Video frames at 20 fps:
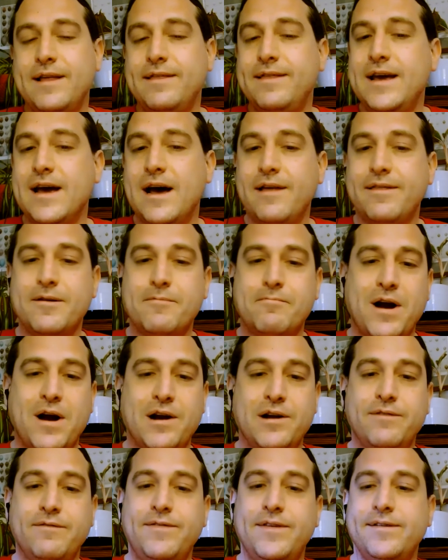And the other
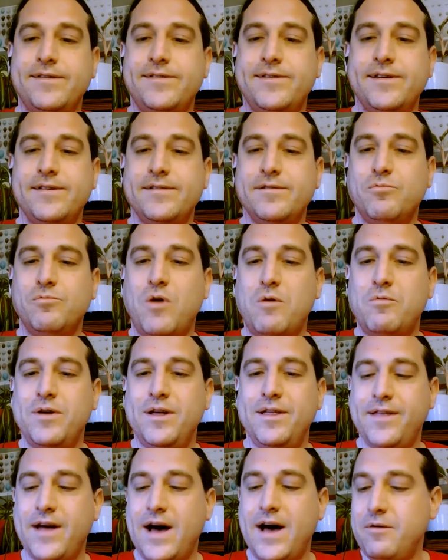part of this is what
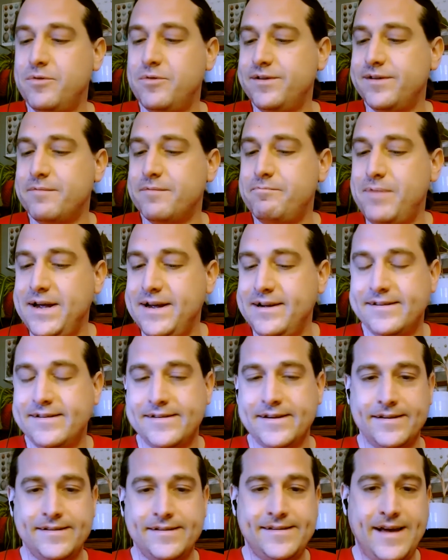we thought was a big
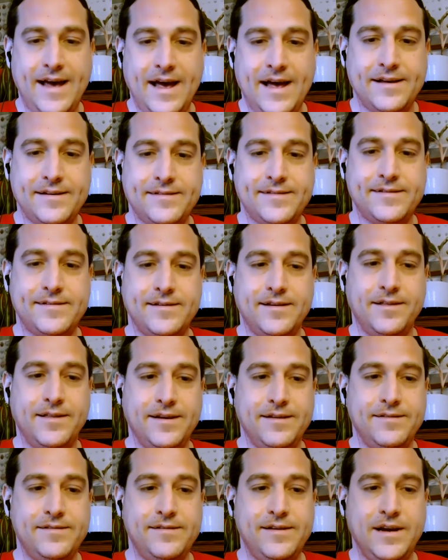success
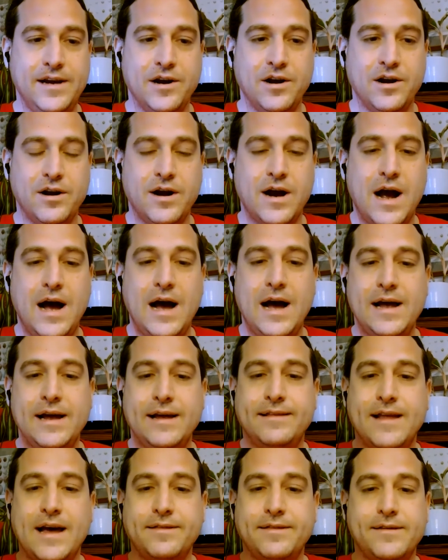this year
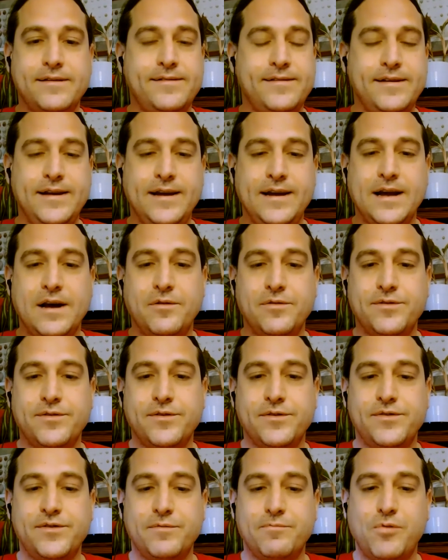in that the city
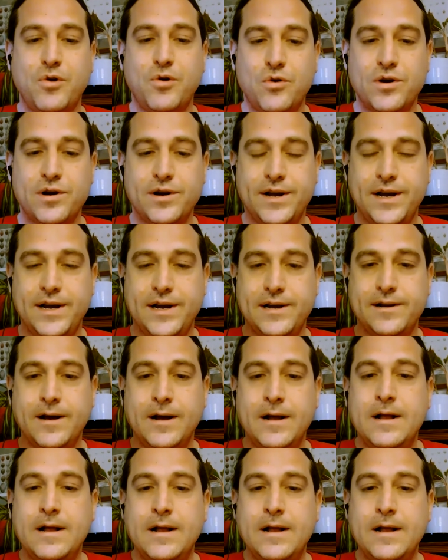council supported